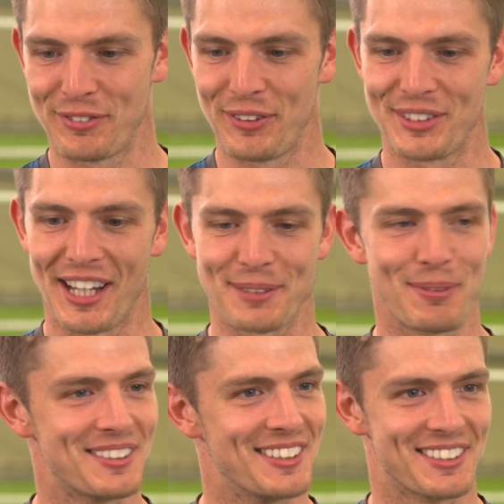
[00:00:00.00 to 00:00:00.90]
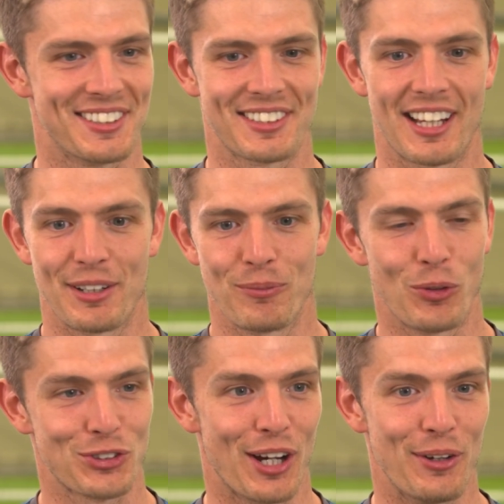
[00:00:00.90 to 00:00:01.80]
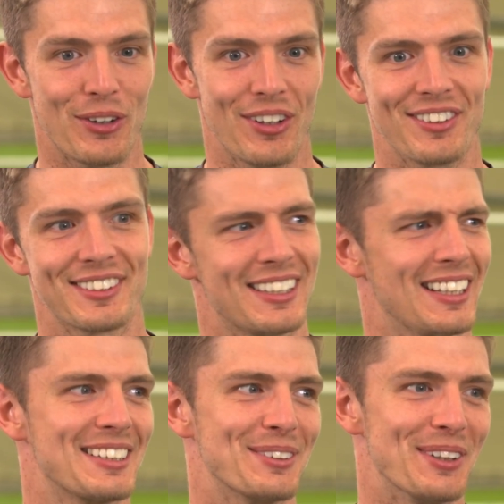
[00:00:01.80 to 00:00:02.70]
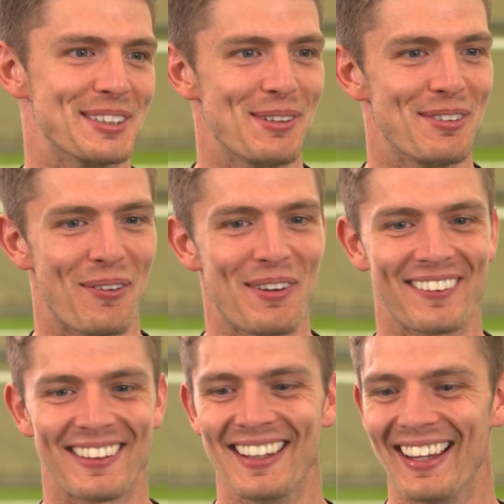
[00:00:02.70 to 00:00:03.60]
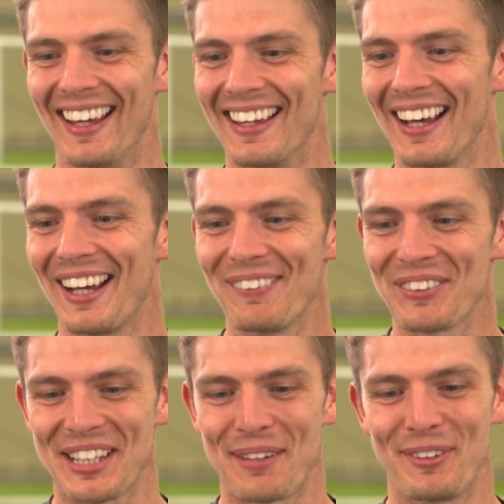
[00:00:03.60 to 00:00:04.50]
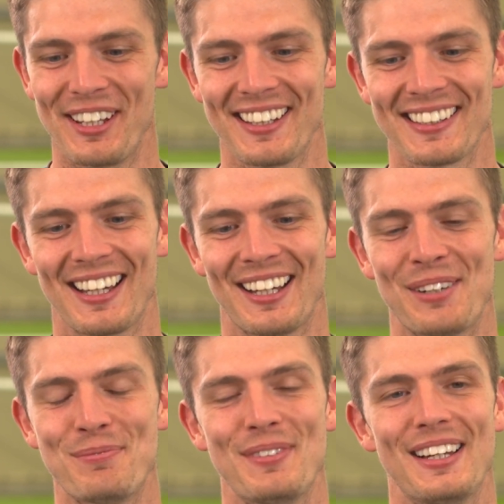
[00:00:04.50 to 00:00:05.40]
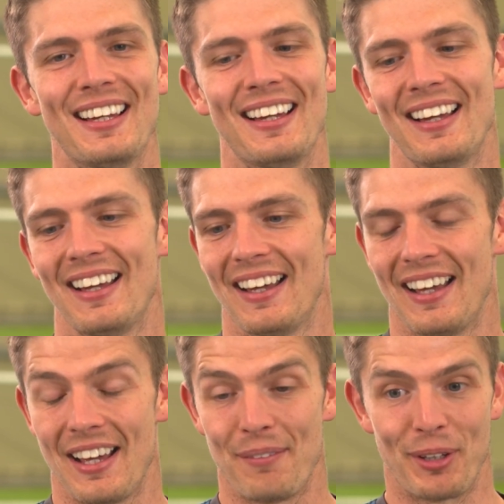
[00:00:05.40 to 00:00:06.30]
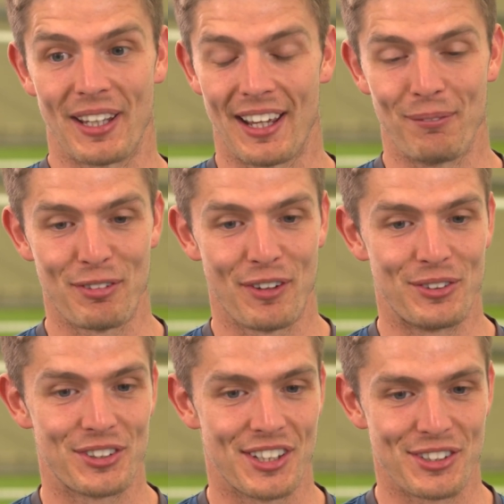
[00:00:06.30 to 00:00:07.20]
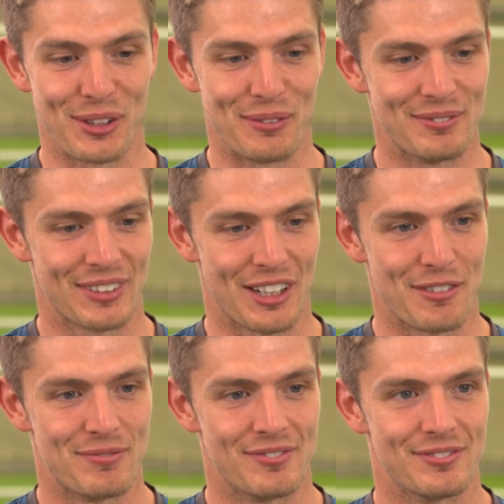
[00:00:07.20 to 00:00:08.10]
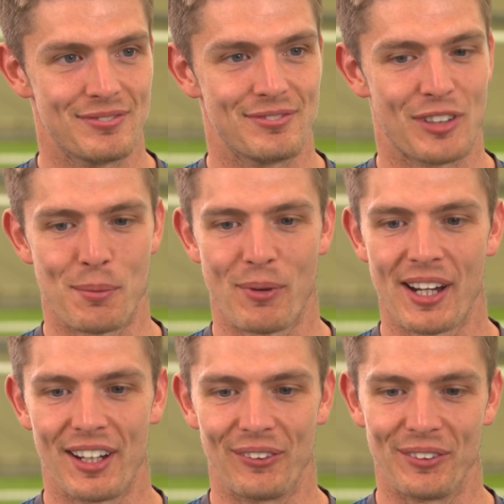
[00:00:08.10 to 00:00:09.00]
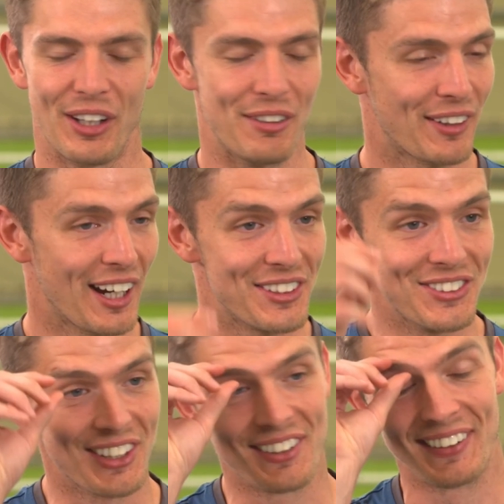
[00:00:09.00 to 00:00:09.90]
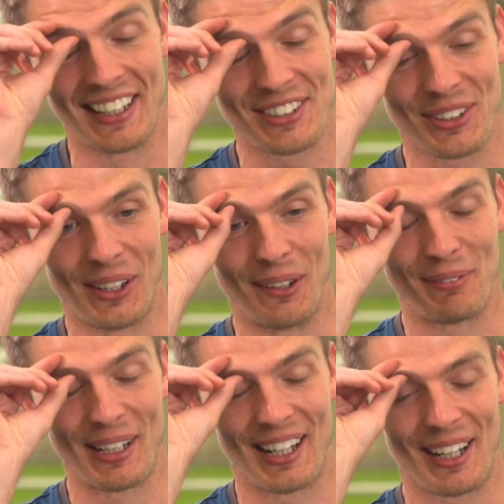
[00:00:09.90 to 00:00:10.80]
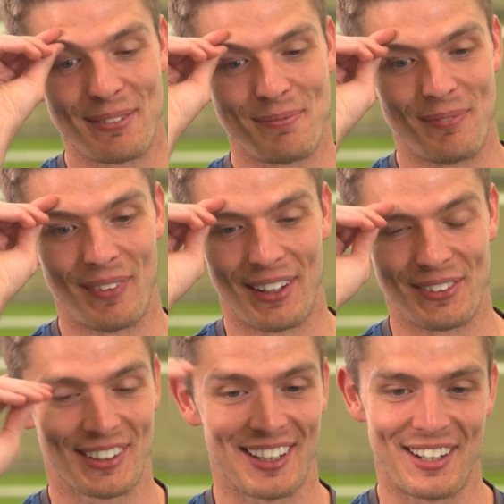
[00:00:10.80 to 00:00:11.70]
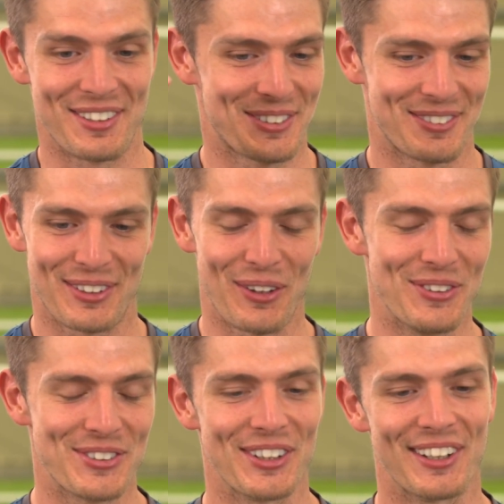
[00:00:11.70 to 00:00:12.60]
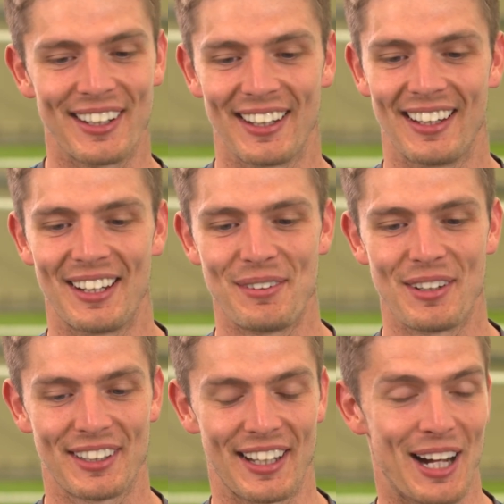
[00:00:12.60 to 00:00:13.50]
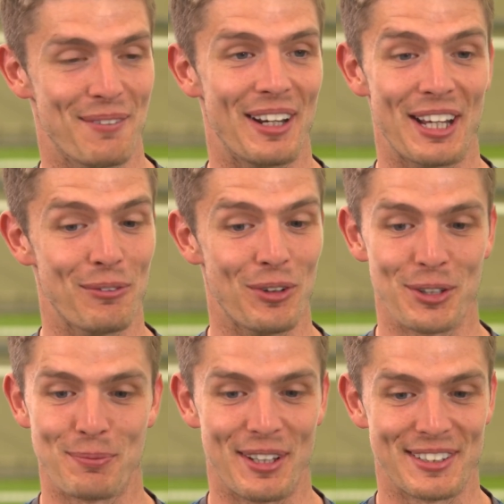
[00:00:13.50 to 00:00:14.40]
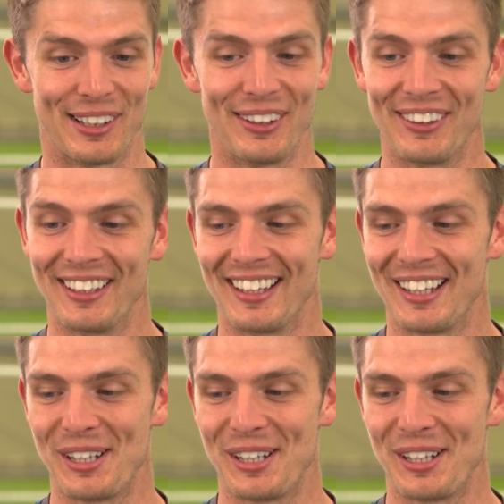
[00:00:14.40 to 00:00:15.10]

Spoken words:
a few text messages just saying, what's going on? So that's always a bit of a worry, isn't it? What's happening? But yeah, my phone just didn't stop kind of vibrating, or notifications didn't really stop. It was kind of just constant. I don't know how many it was, but it was a lot.